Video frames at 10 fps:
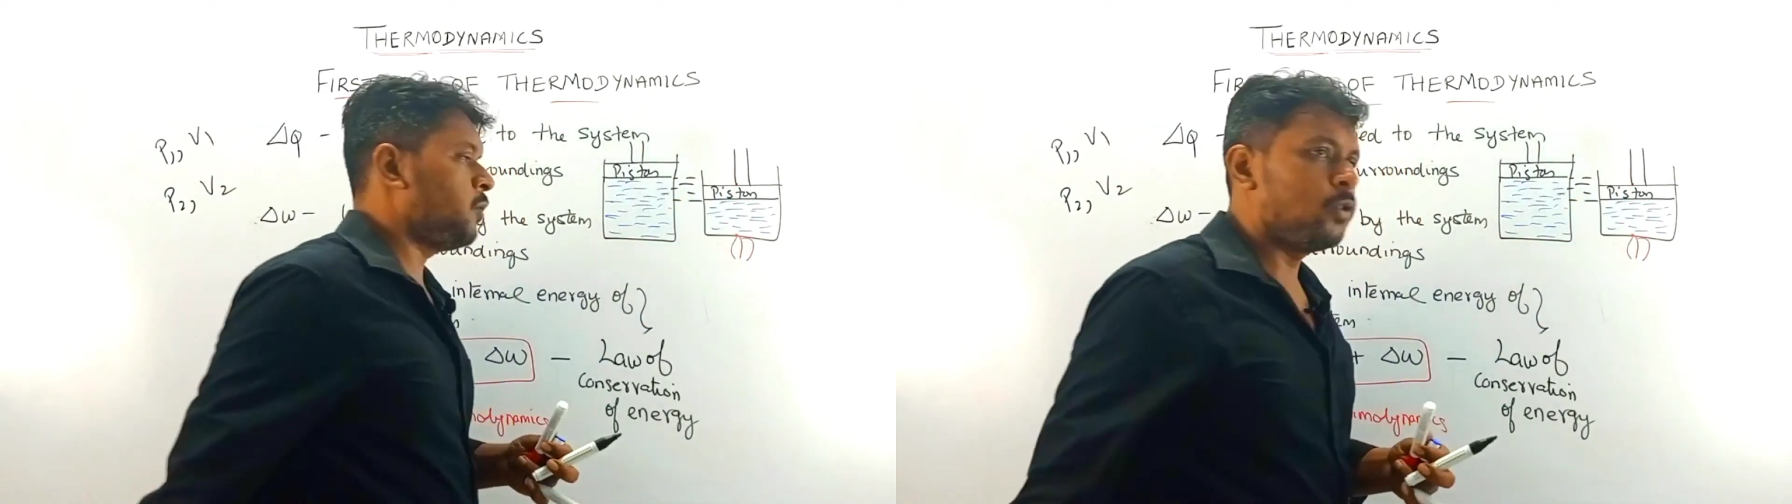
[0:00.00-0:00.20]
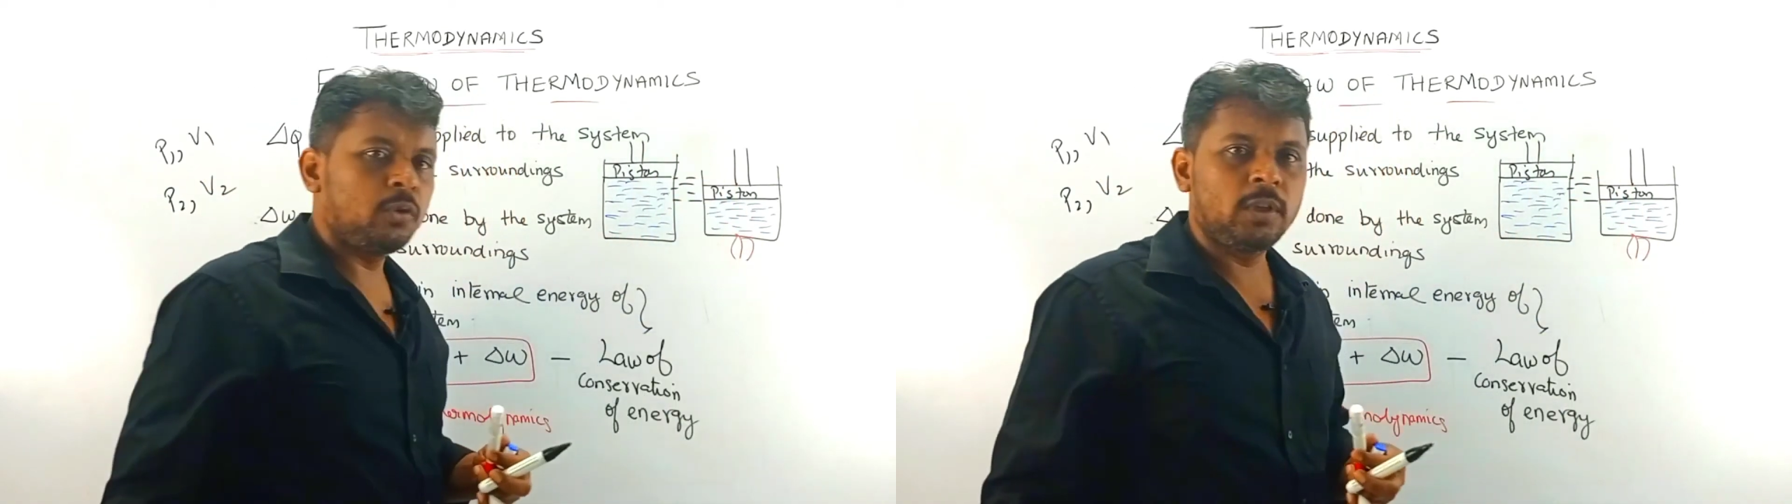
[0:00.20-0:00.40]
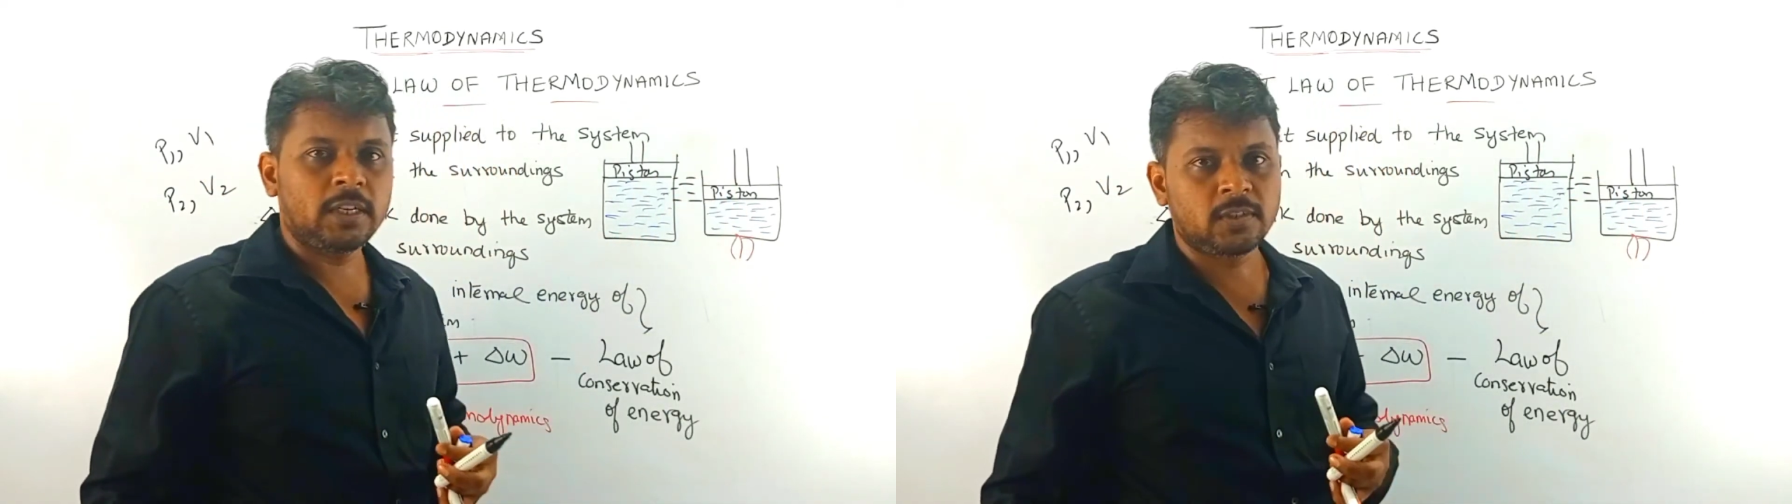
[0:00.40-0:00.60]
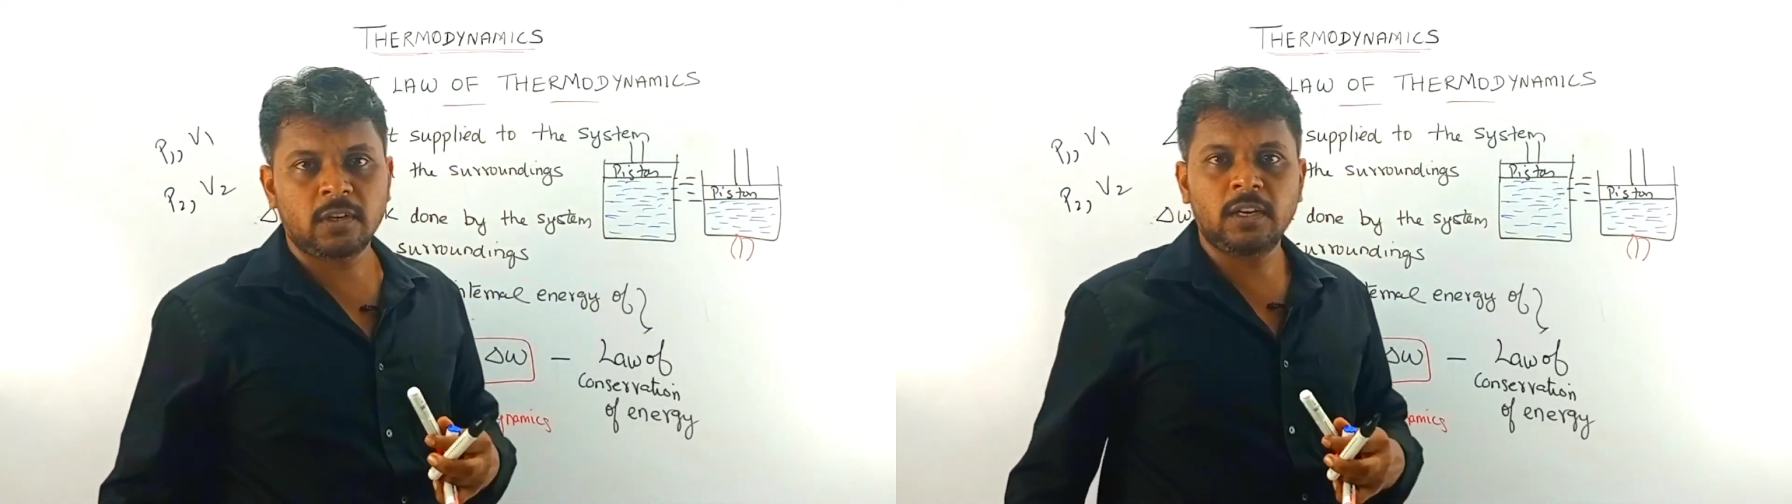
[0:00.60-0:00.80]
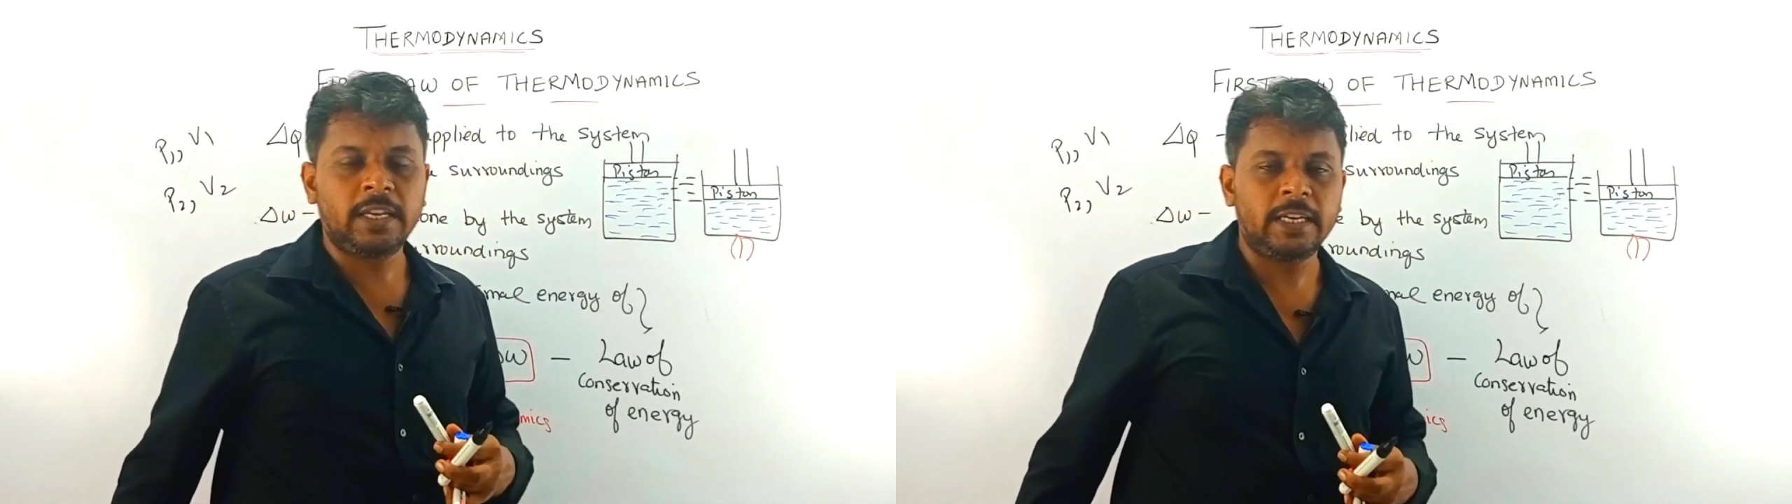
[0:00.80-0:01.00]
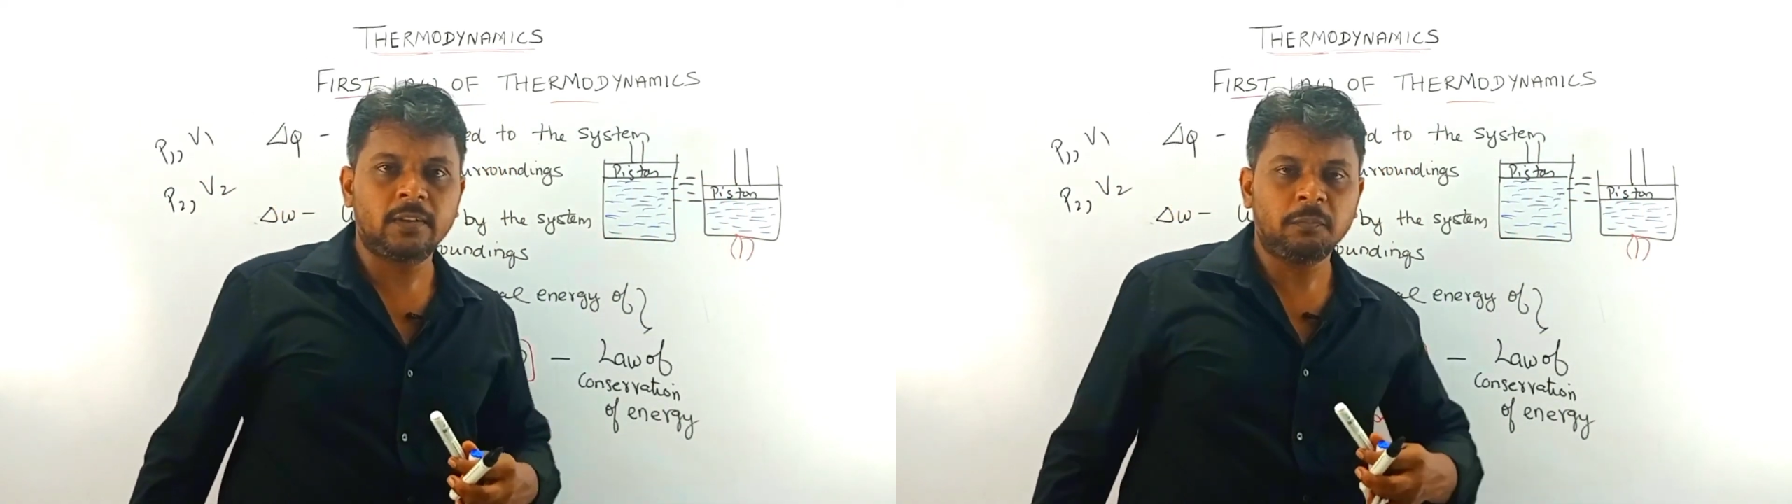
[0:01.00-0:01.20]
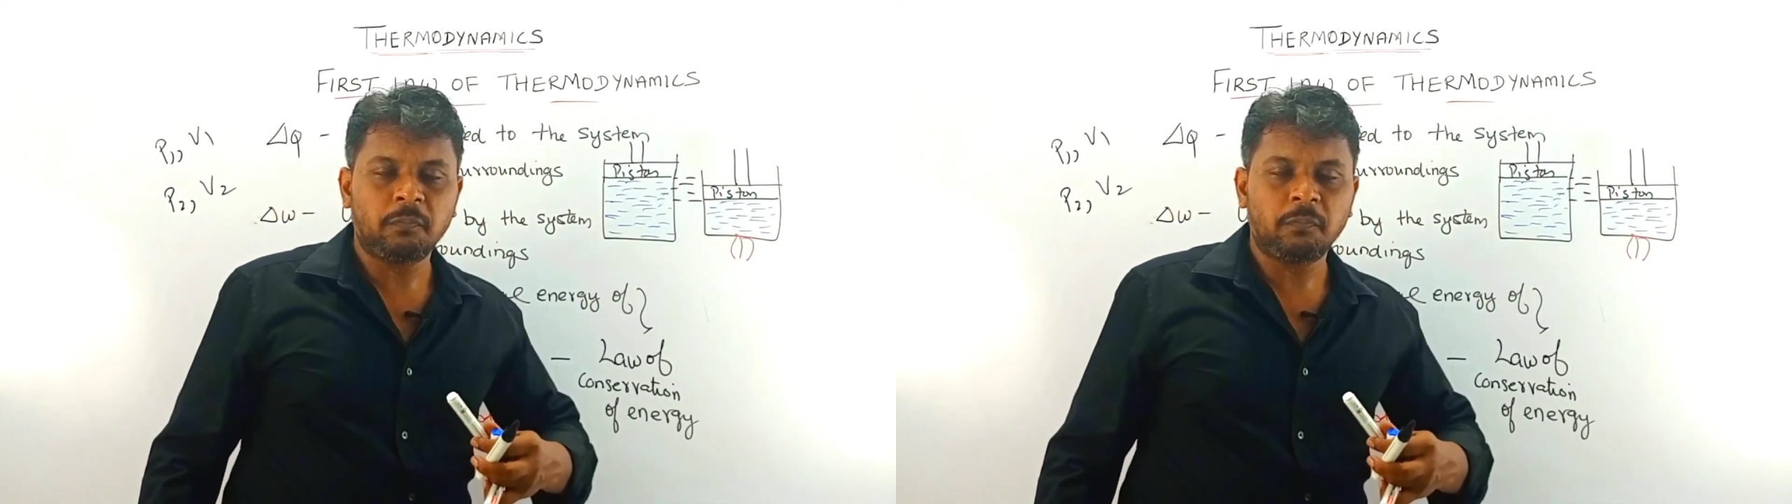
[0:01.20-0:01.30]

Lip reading: due to the external heat.